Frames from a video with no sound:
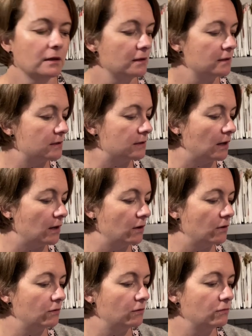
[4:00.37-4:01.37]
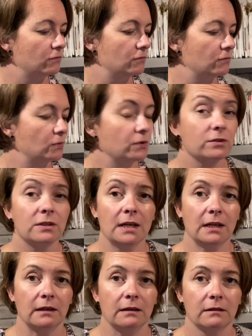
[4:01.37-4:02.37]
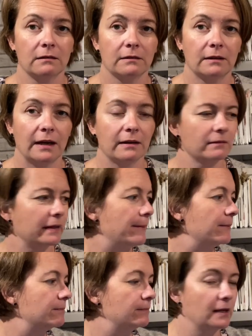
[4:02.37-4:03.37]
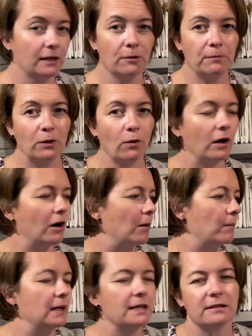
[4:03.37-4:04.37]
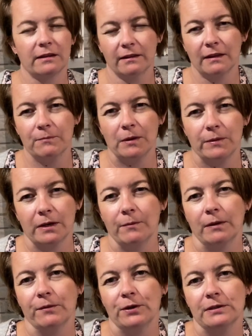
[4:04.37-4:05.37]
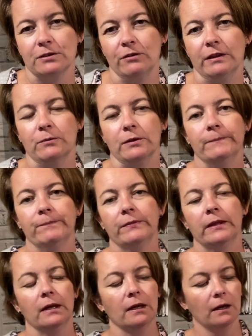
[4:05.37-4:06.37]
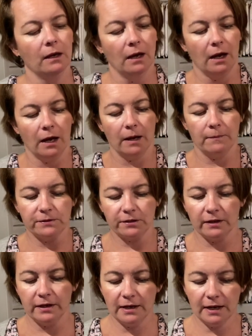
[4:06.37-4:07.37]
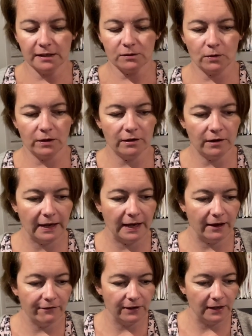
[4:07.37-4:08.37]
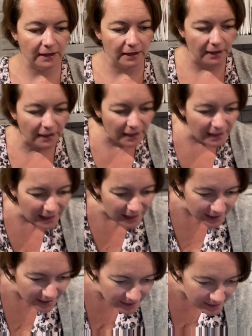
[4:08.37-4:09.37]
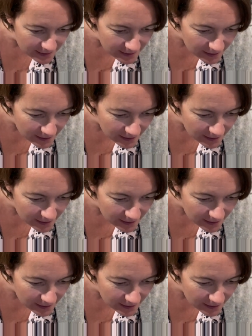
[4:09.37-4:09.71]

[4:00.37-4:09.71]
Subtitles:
So we'll see. That could be quite high on my list. I think that might be coming up quite soon, that one. So the next one I have here is